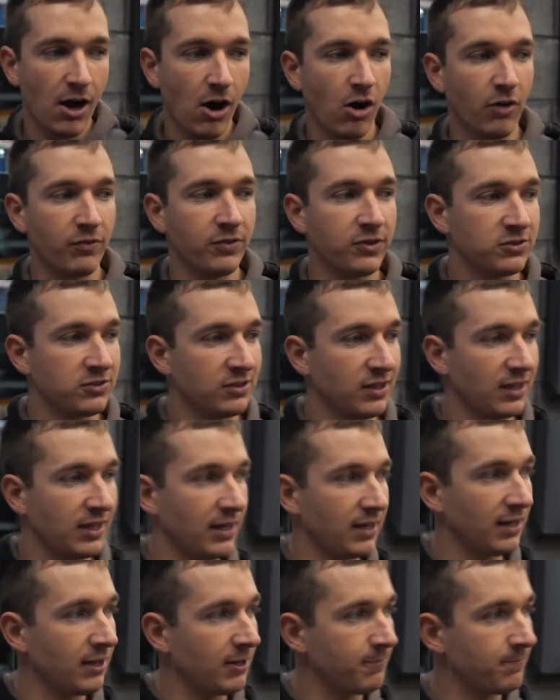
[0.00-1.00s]

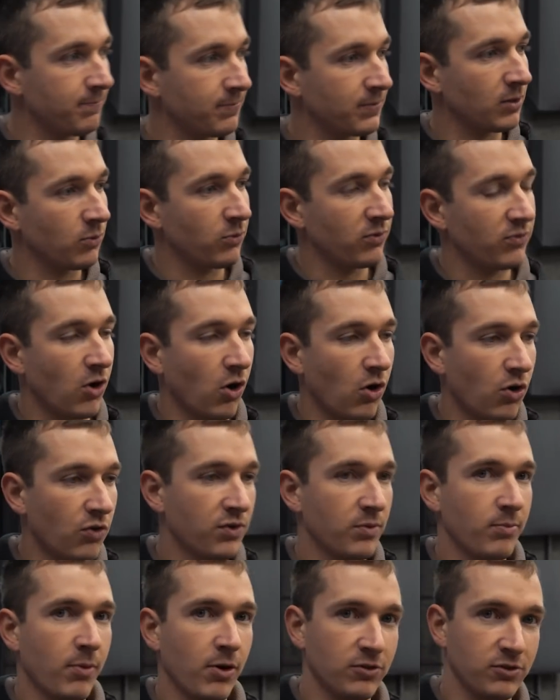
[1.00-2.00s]
Obviously, we've got
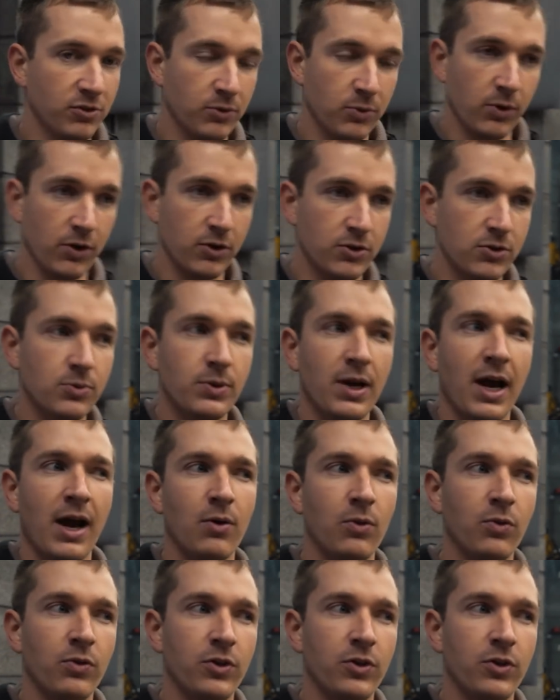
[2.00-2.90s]
other mods that we want to do now.